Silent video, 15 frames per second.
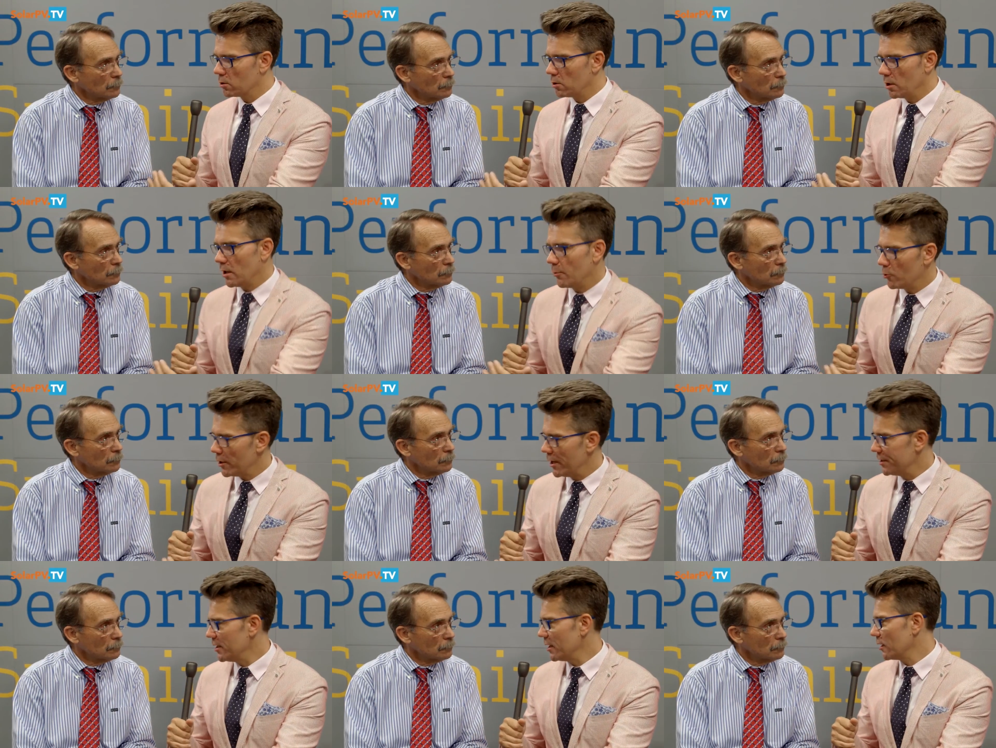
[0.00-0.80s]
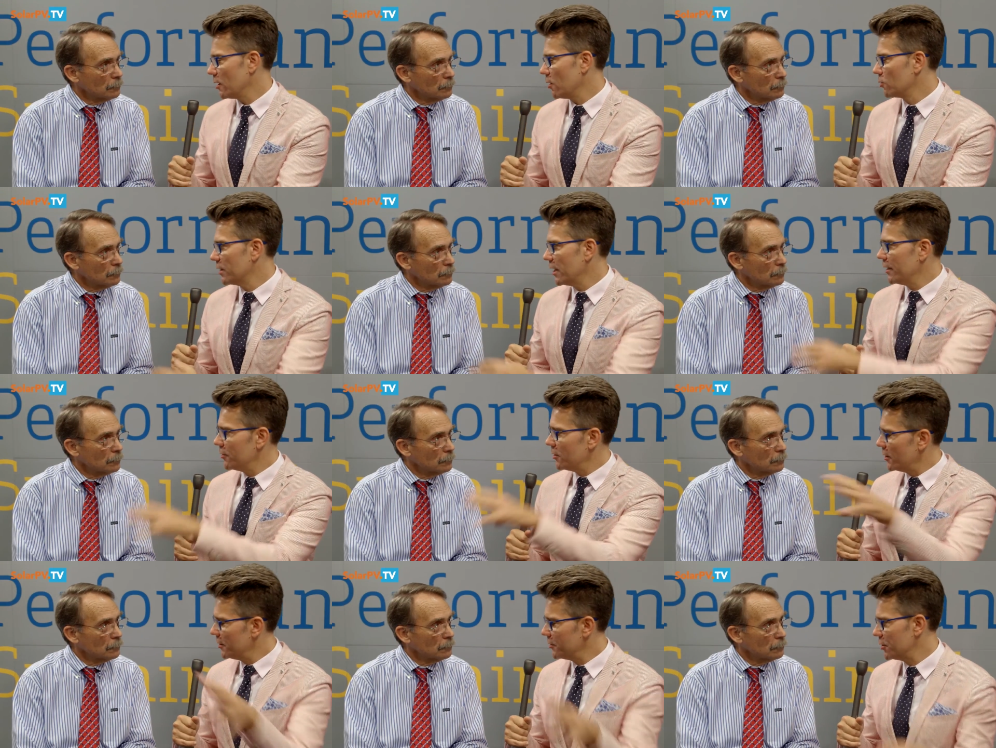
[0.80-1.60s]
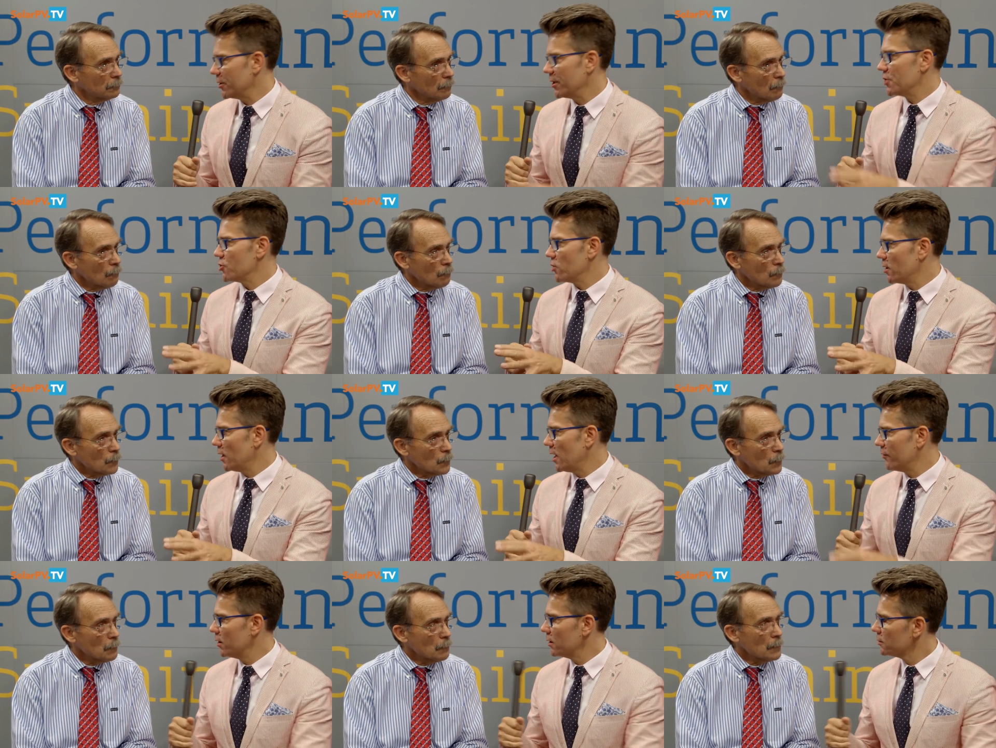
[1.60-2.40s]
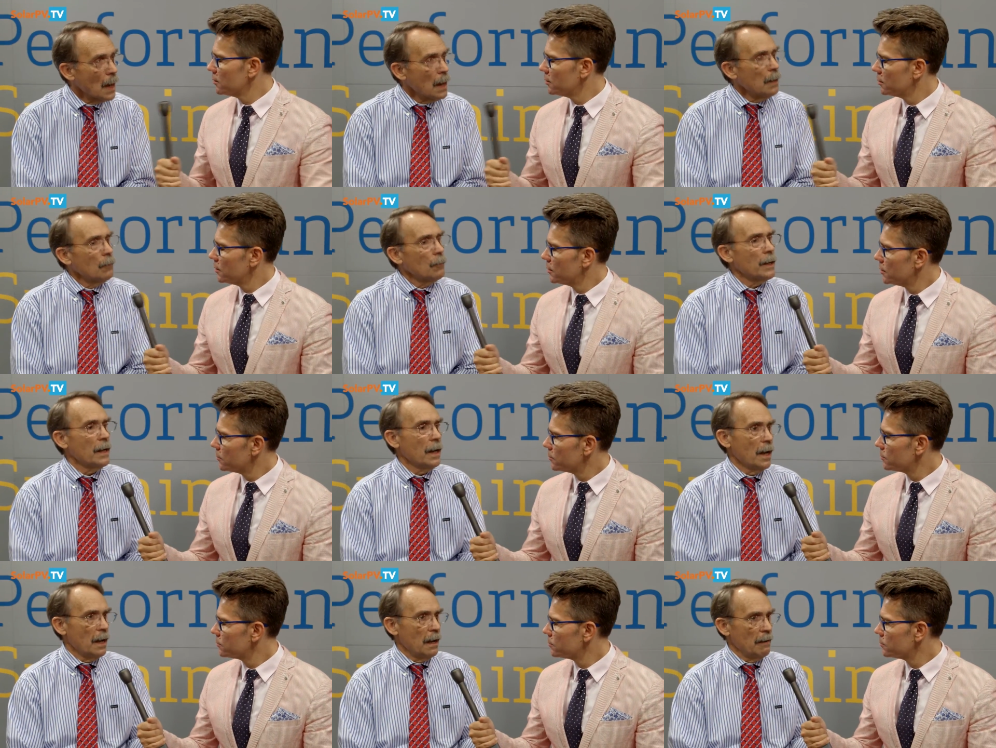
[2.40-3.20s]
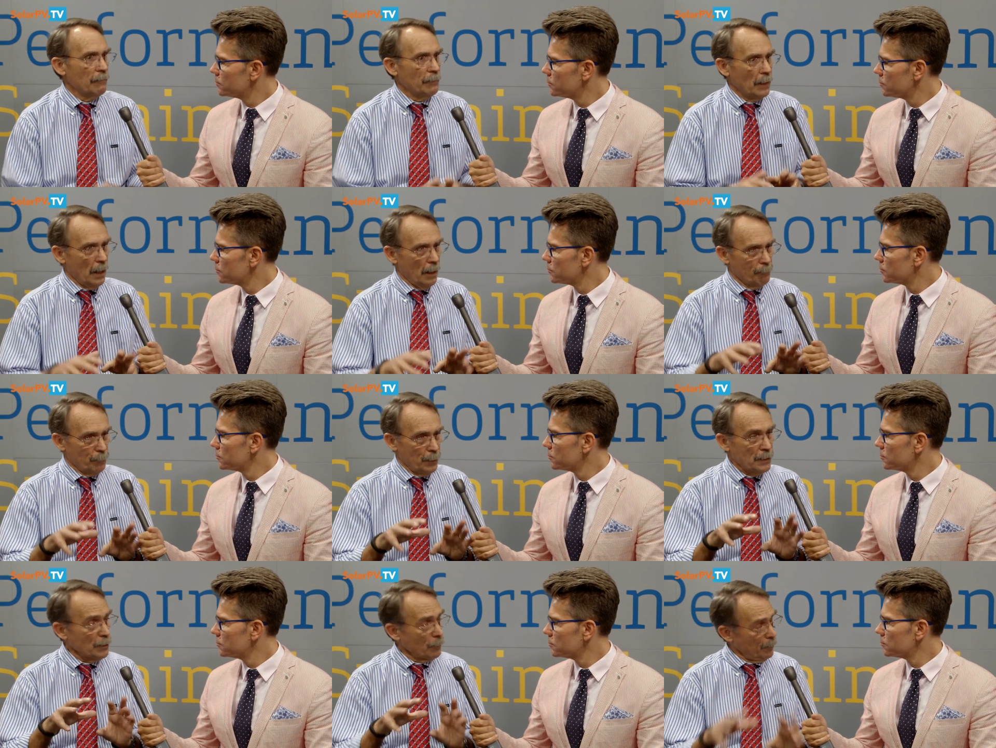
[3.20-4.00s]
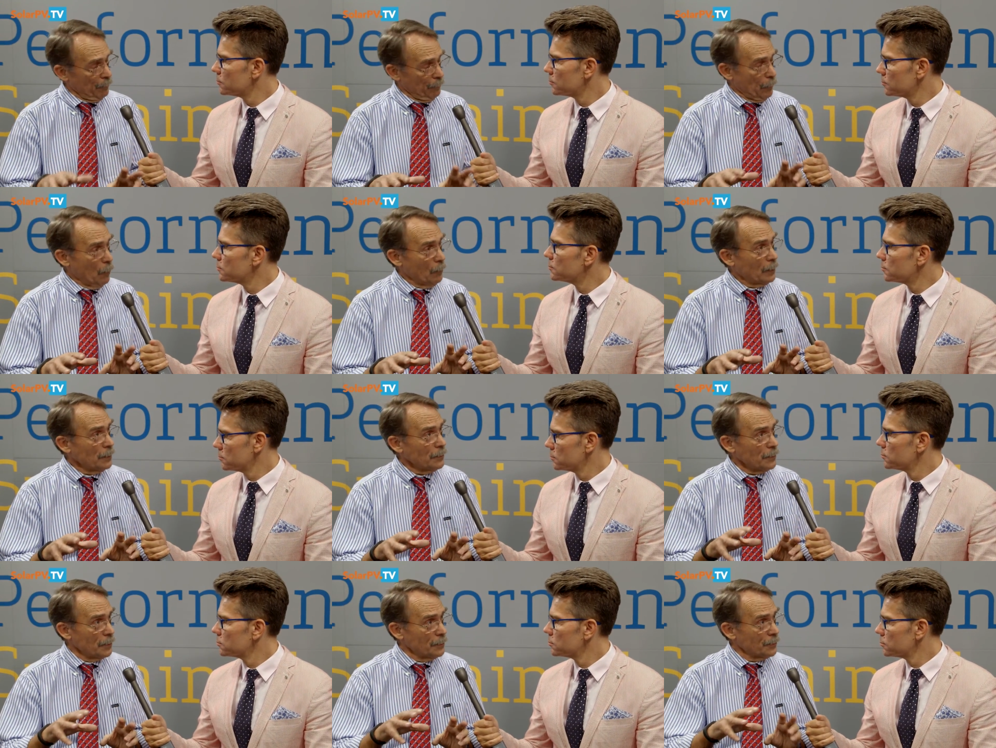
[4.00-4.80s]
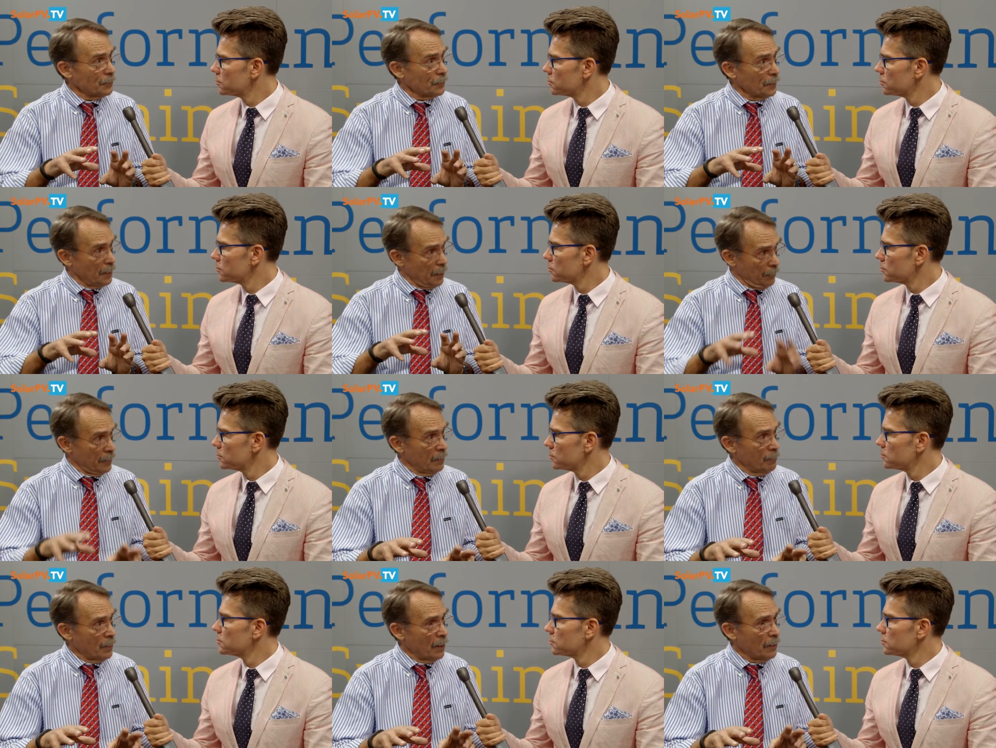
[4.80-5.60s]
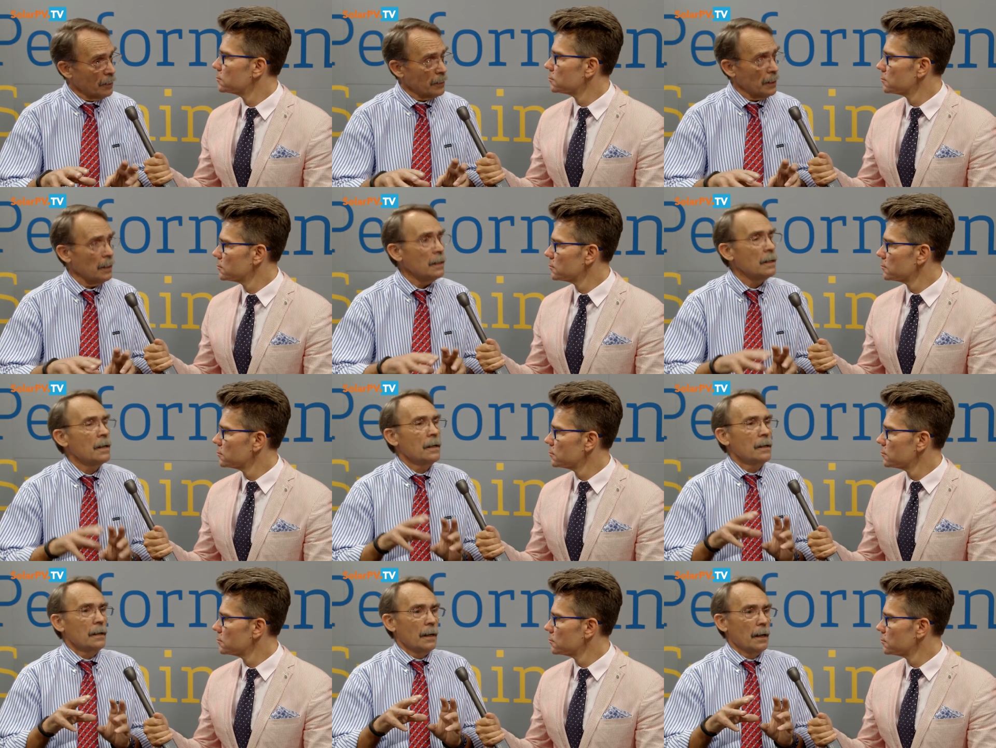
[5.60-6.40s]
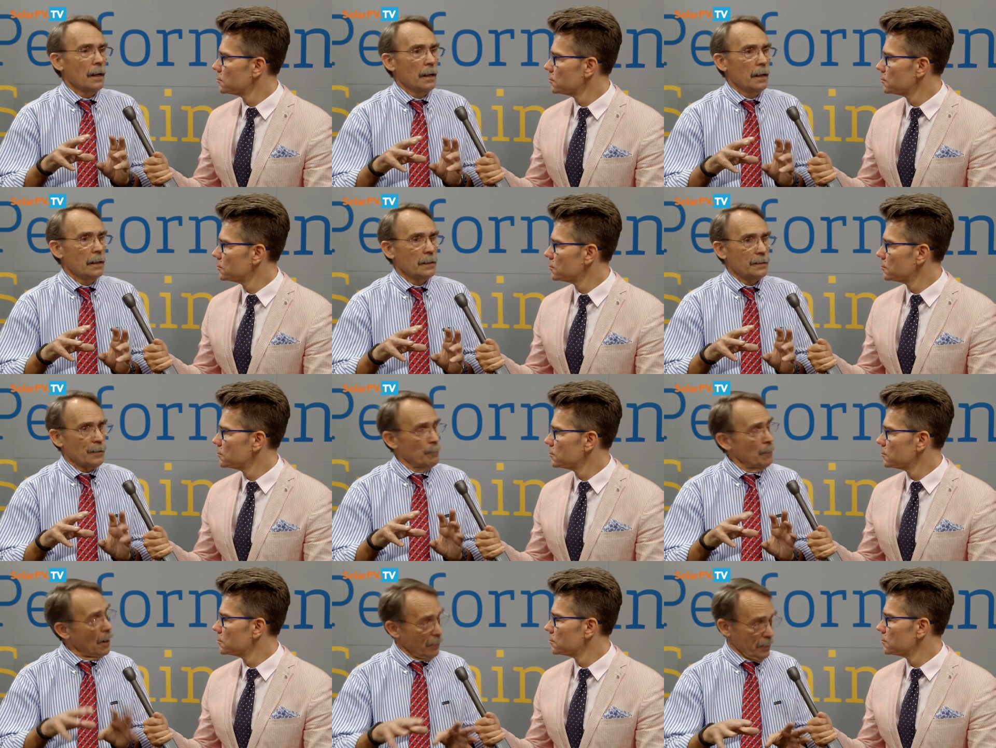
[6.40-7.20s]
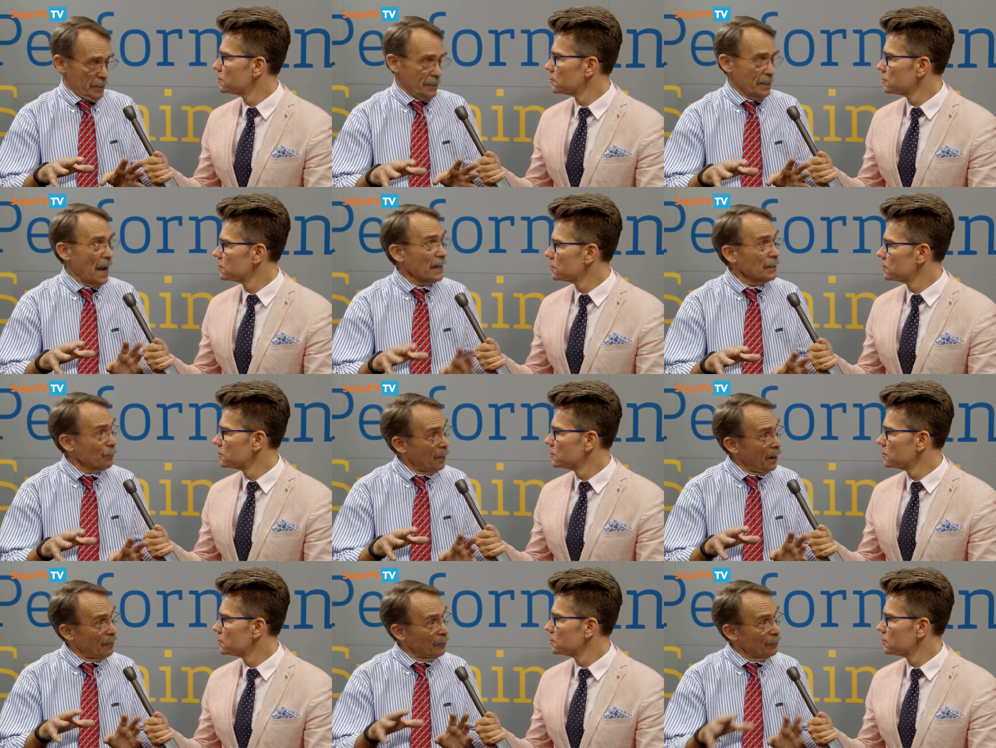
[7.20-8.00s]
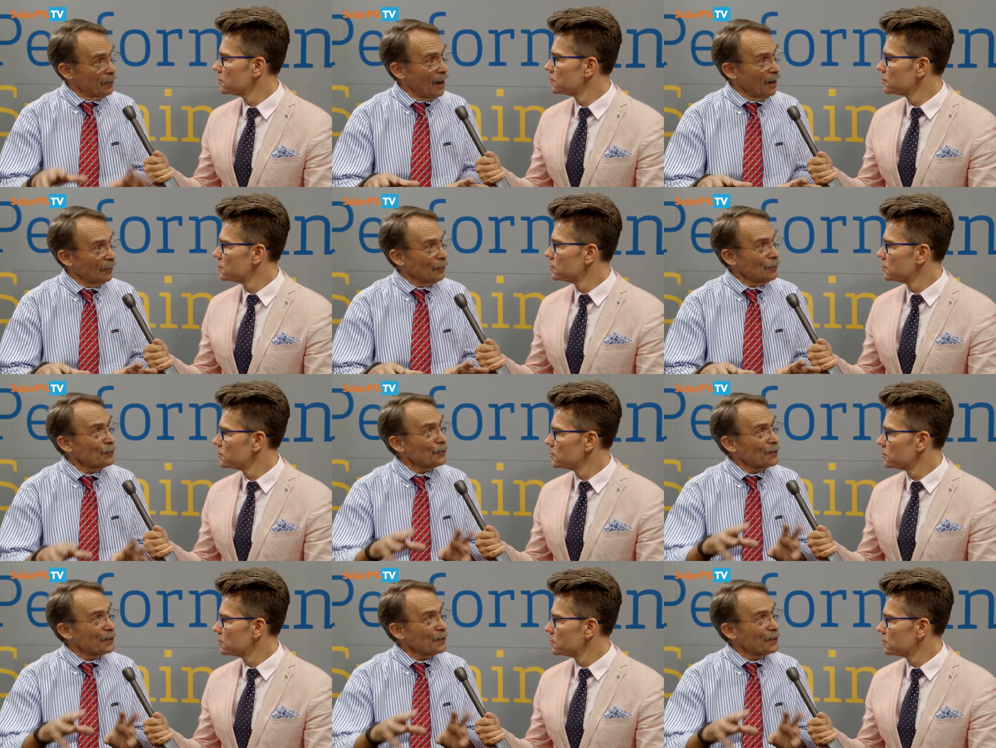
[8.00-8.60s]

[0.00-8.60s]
Speaker 1: collaborating on the inter international level?
Speaker 2: We have our principal focus is here in America. Uh, it's American taxpayer dollars